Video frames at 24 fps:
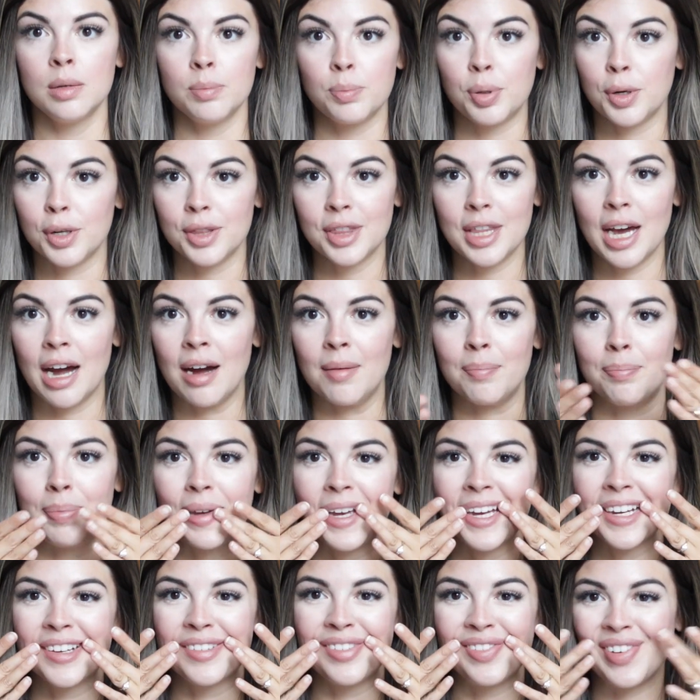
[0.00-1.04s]
Put that
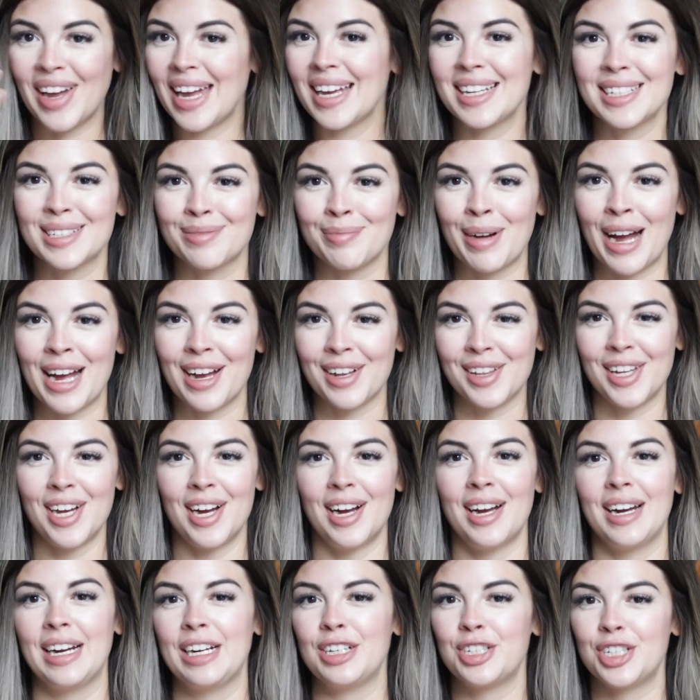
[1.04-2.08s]
big fake smile
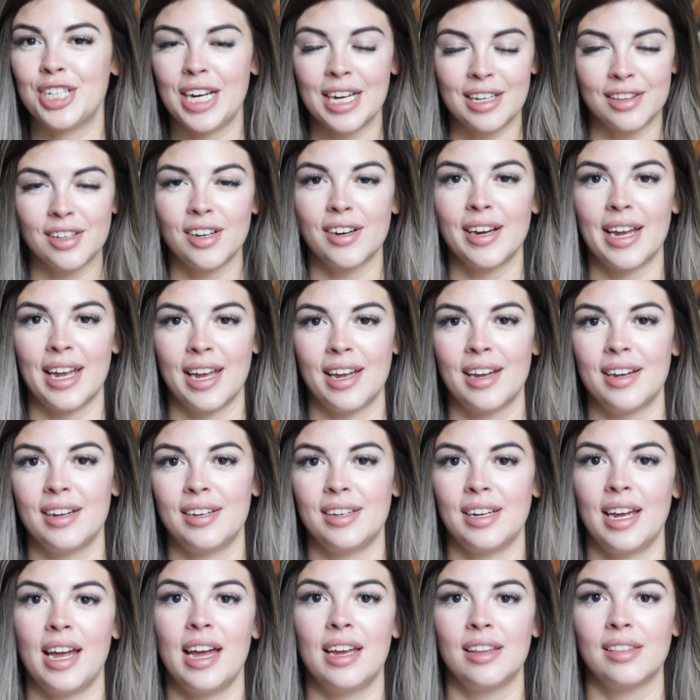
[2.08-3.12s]
on, shake their
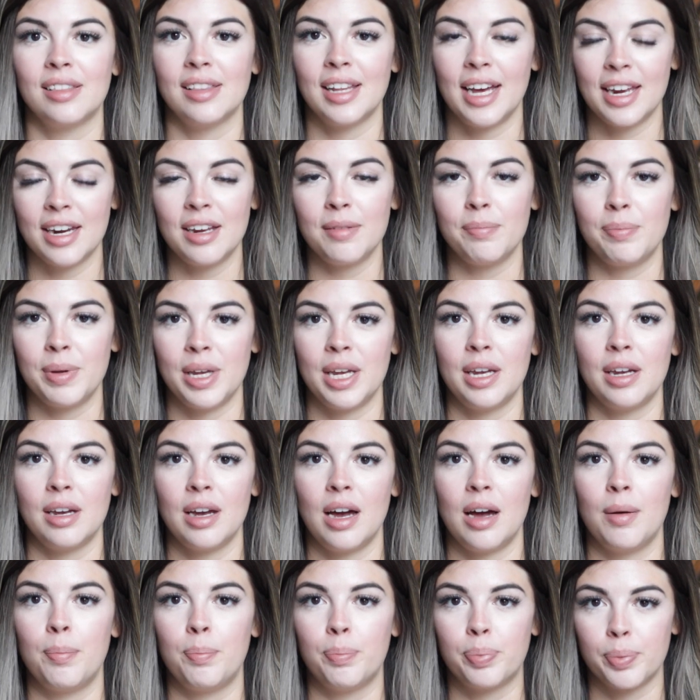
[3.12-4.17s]
hand, and let it be
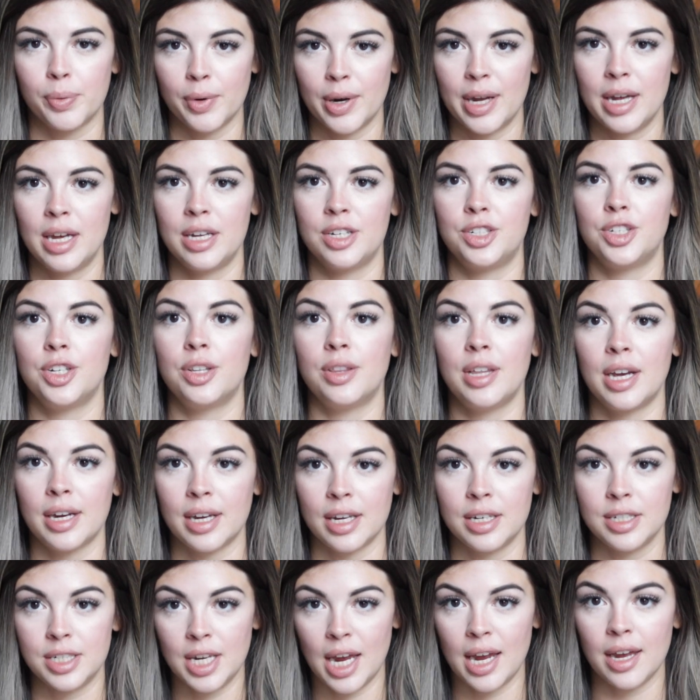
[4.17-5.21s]
a bridge that
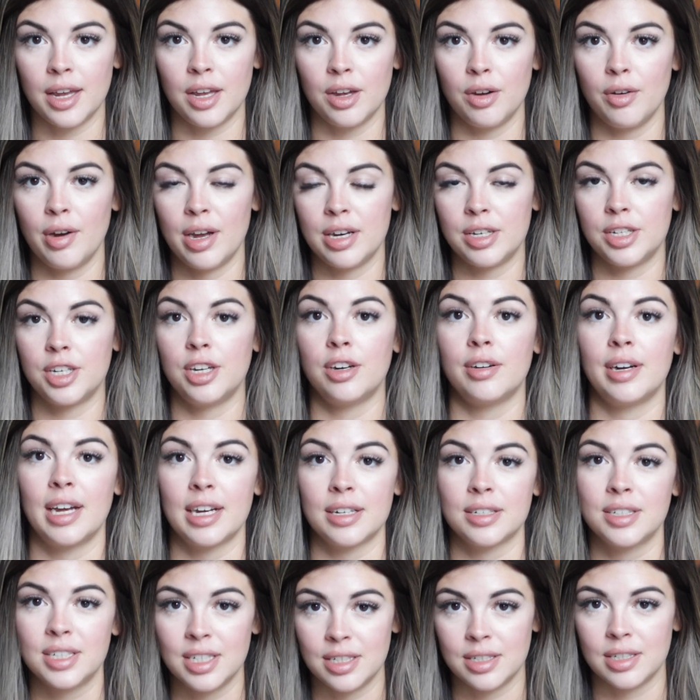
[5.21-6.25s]
can take you into your
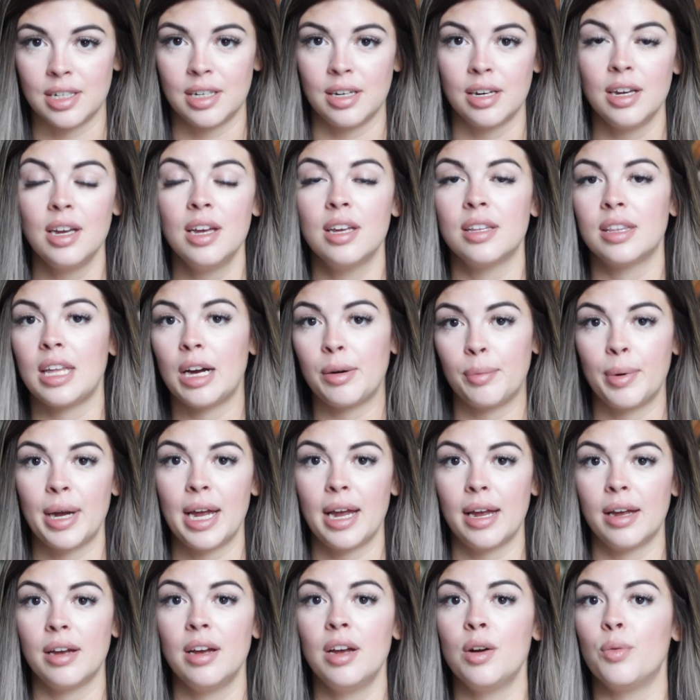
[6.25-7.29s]
next season. That
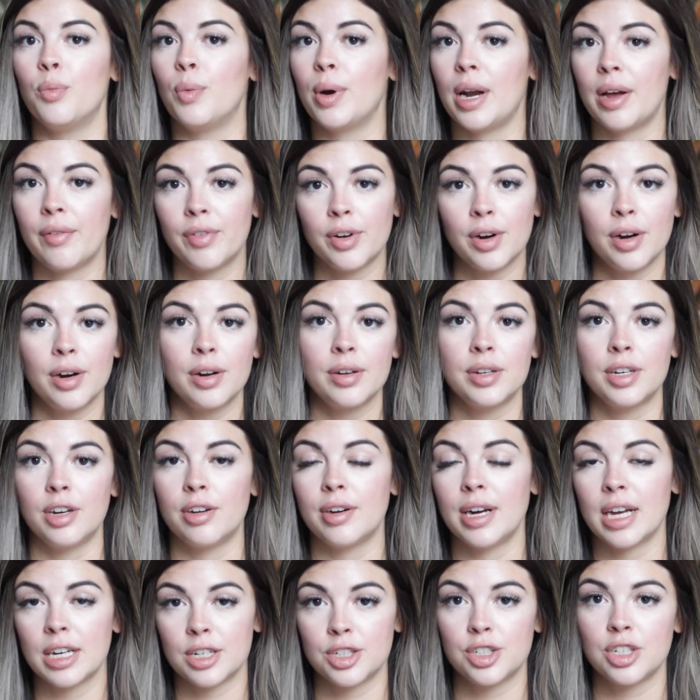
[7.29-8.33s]
way, whenever your
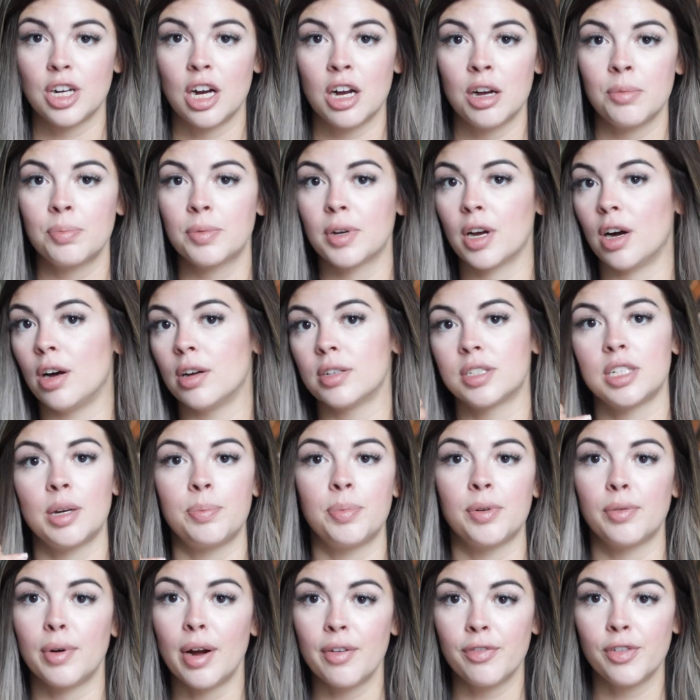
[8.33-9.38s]
next job calls
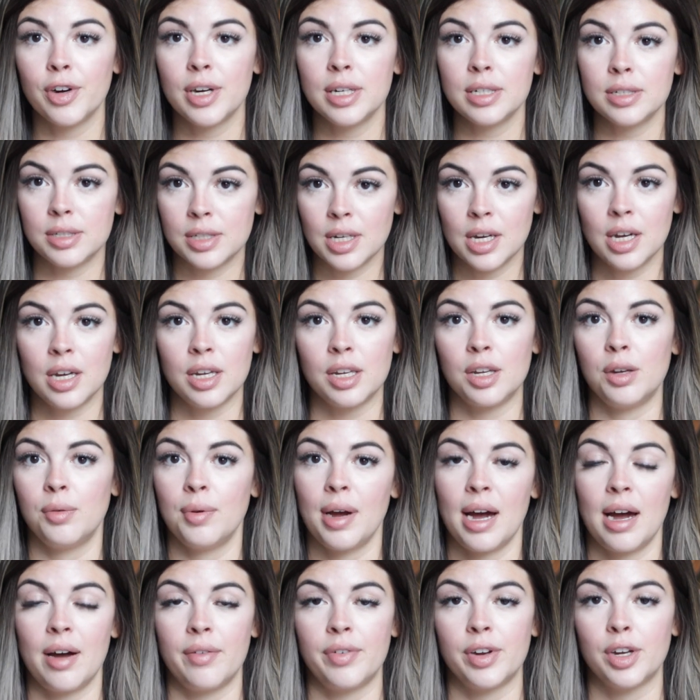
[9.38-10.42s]
up a reference, you
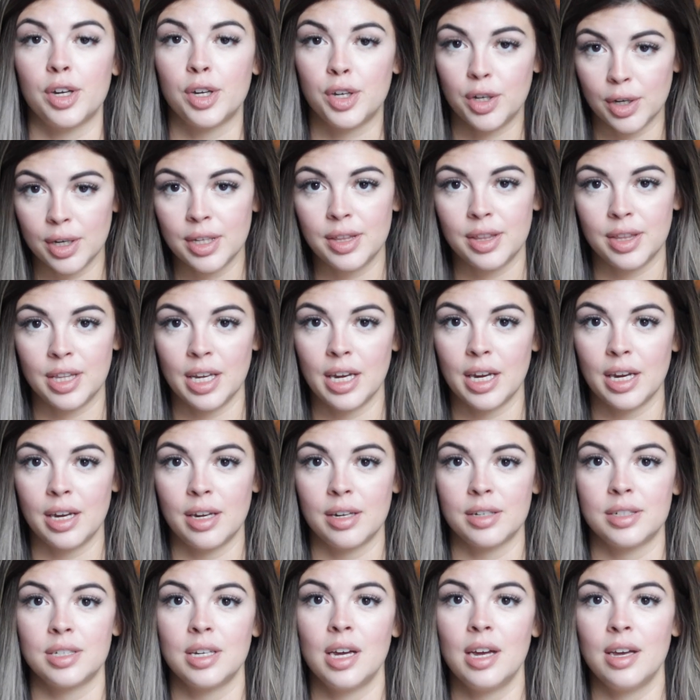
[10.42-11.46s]
have good
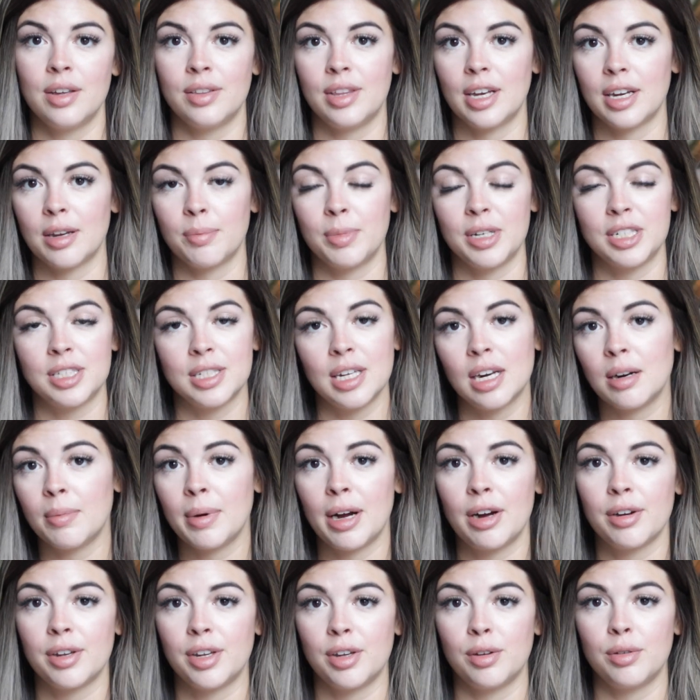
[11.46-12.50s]
things that can be said
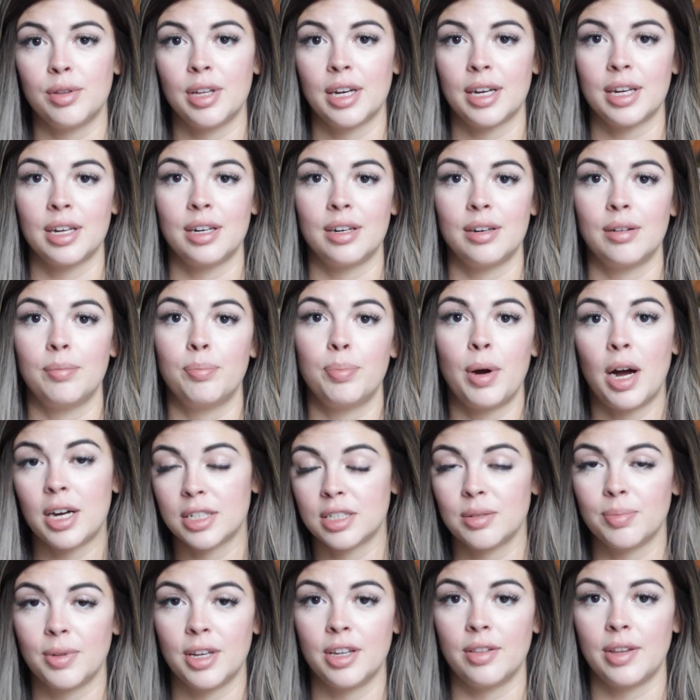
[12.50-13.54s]
about you that can
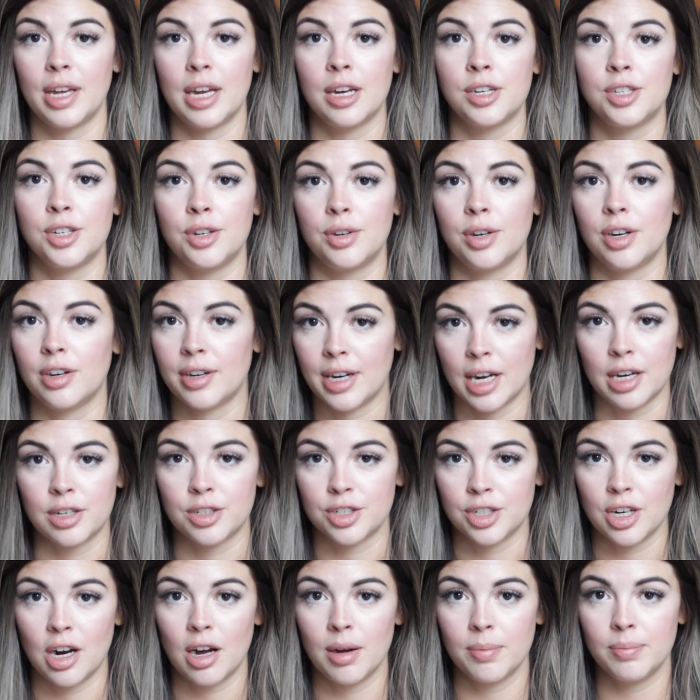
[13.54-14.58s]
possibly land you your
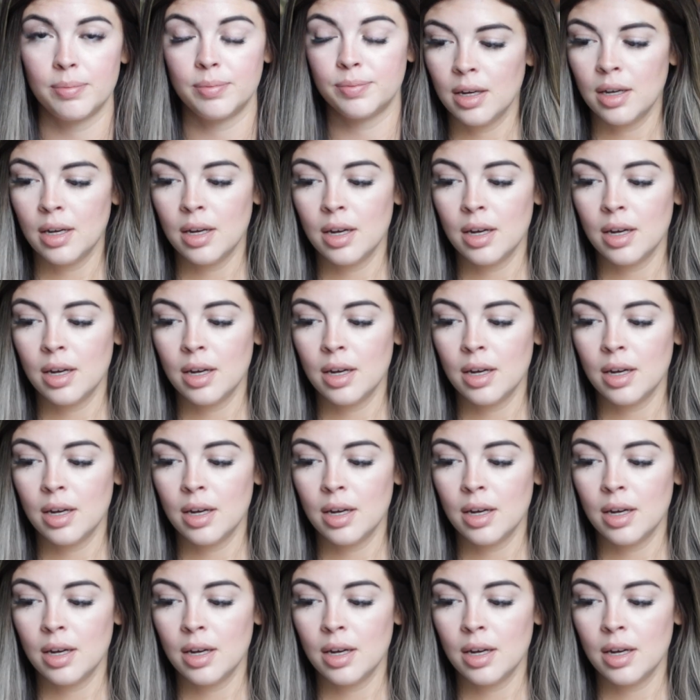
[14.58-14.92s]
next job.